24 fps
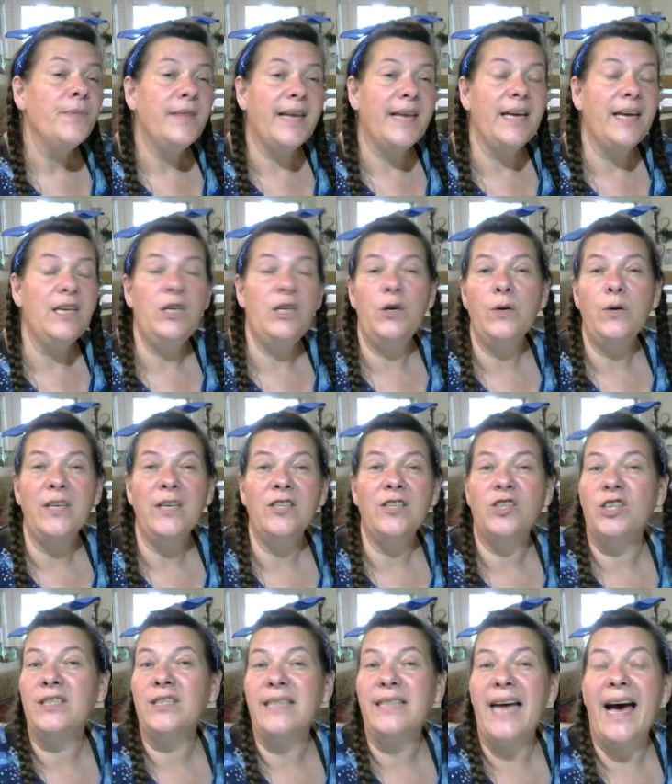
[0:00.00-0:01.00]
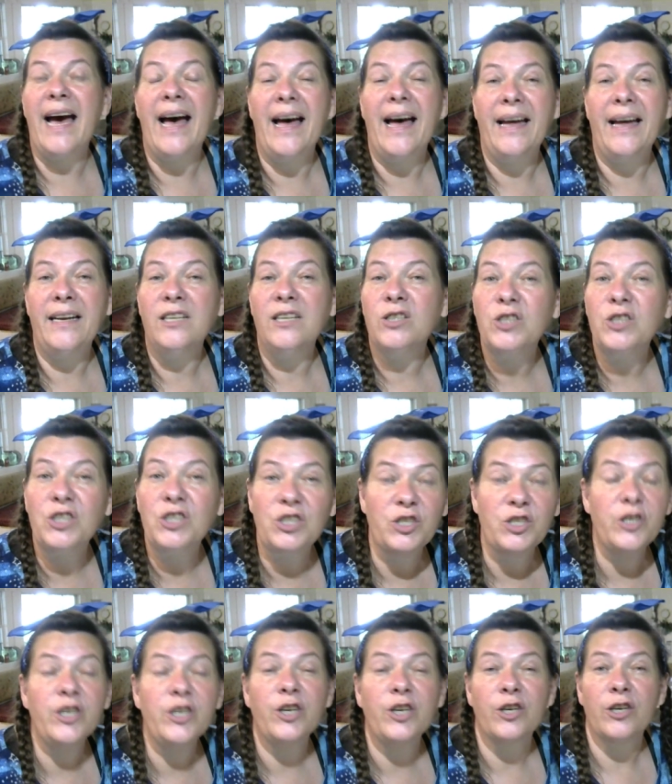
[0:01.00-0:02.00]
that you can just add
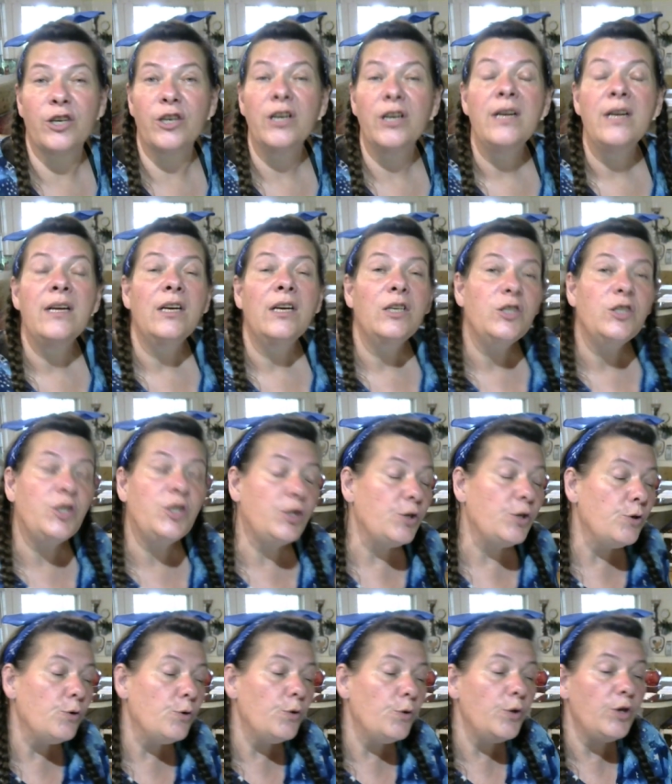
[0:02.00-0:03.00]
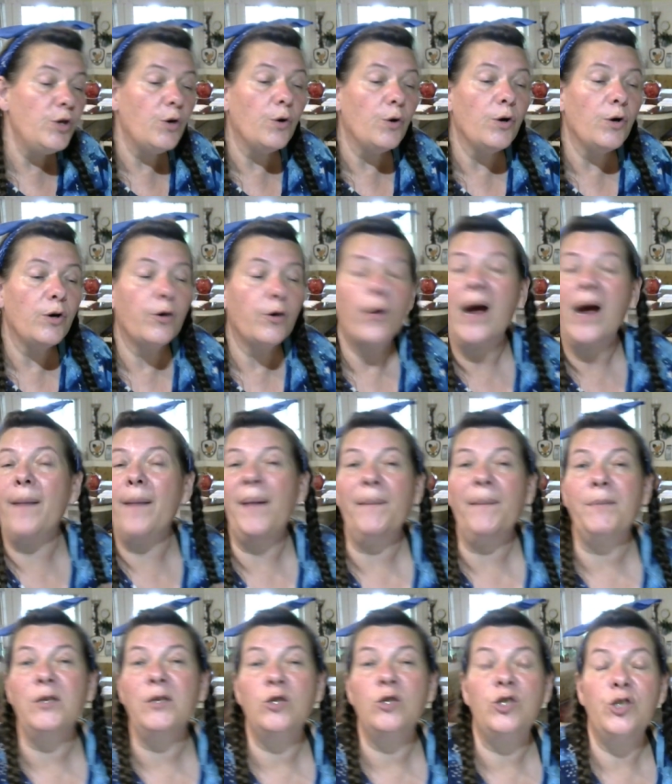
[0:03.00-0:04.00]
sugar to your
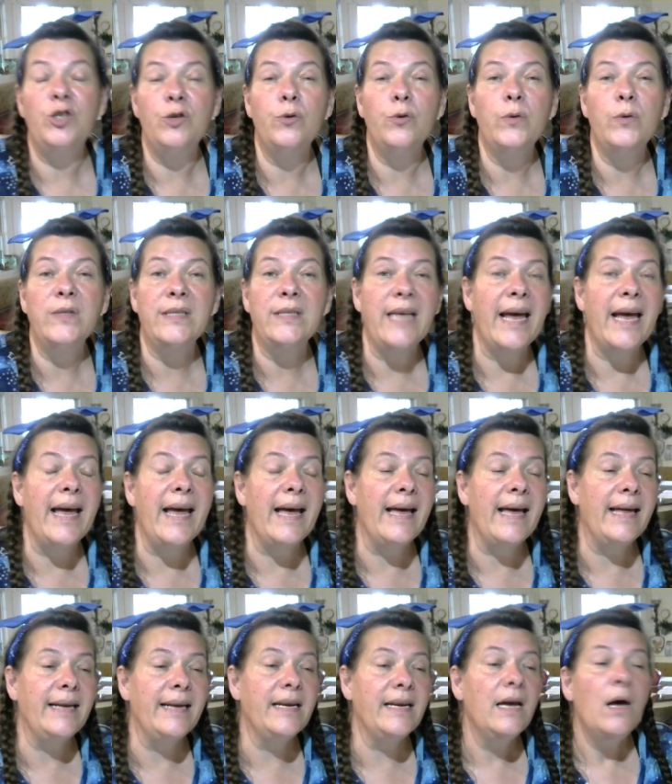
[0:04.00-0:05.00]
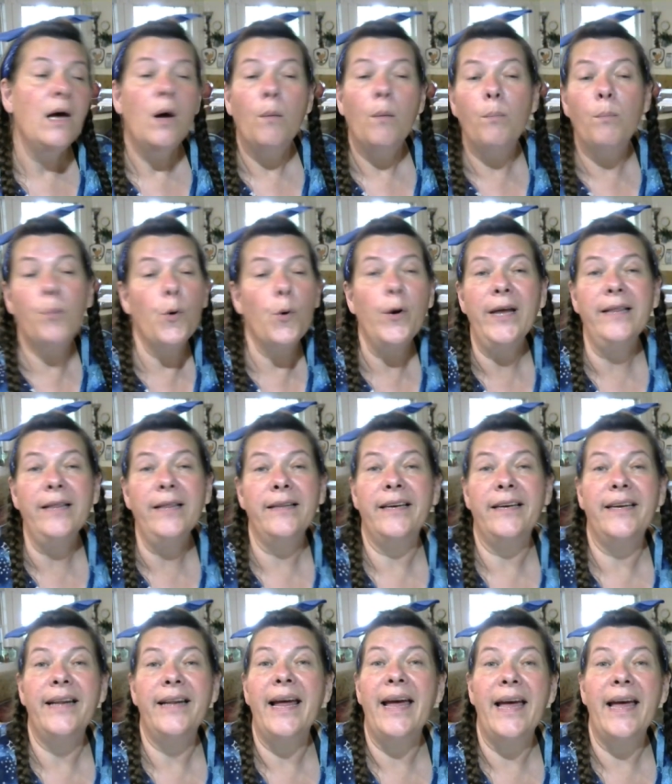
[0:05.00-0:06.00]
crabapple juice and boil
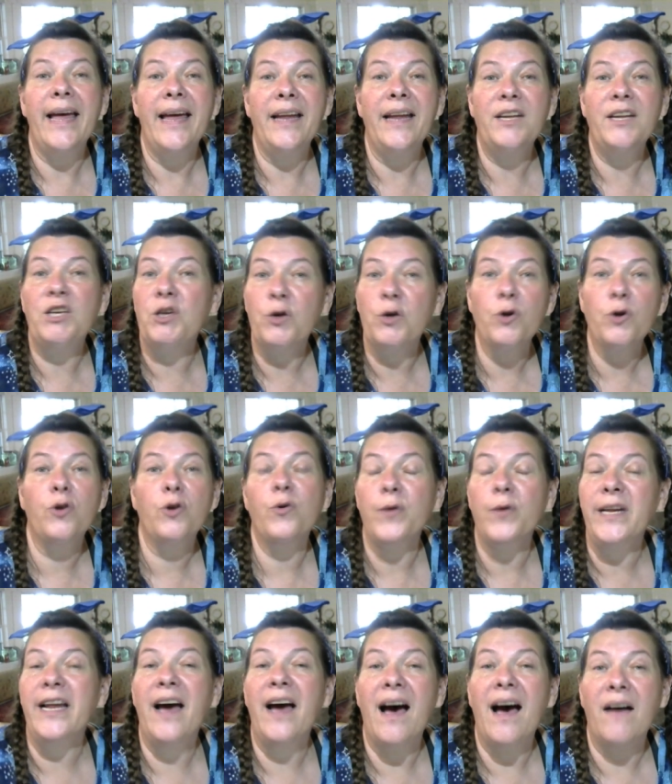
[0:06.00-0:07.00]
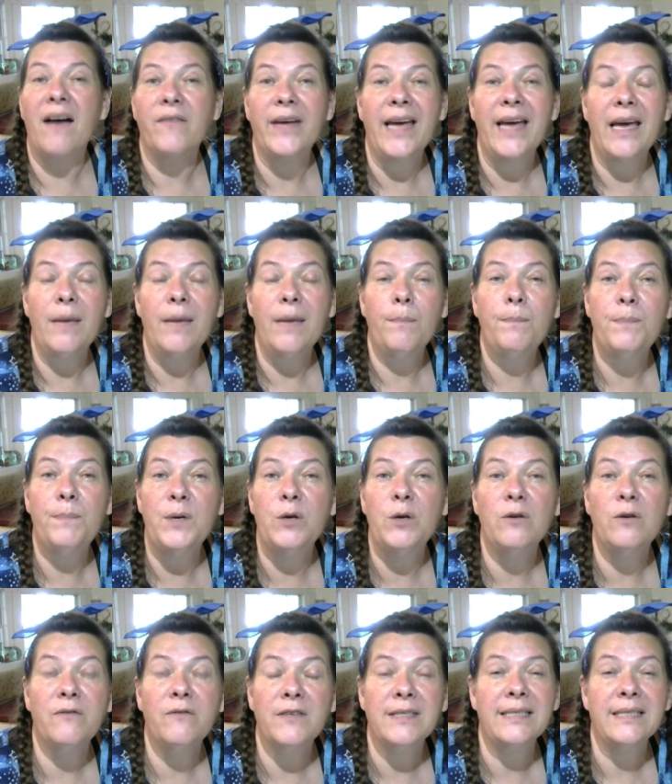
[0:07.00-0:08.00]
it, and you're going to have a
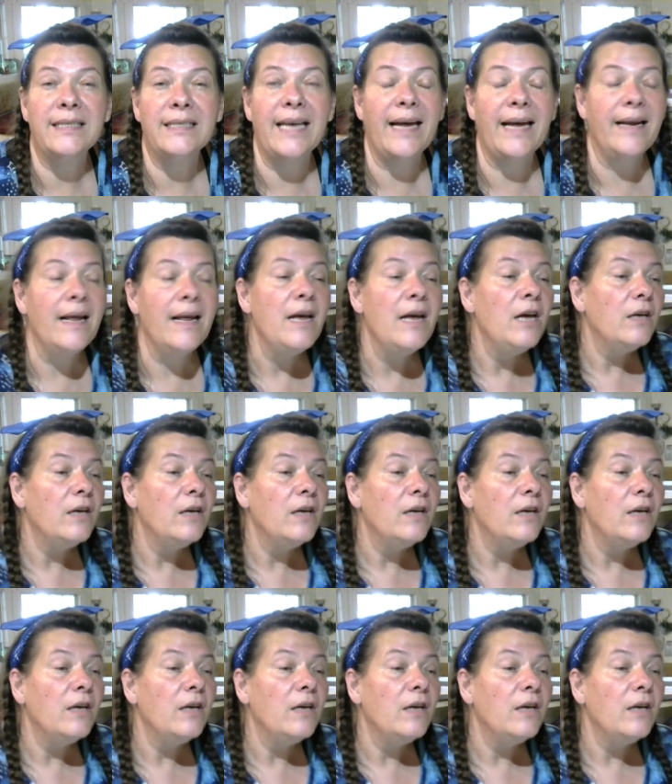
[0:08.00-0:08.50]
beautiful set.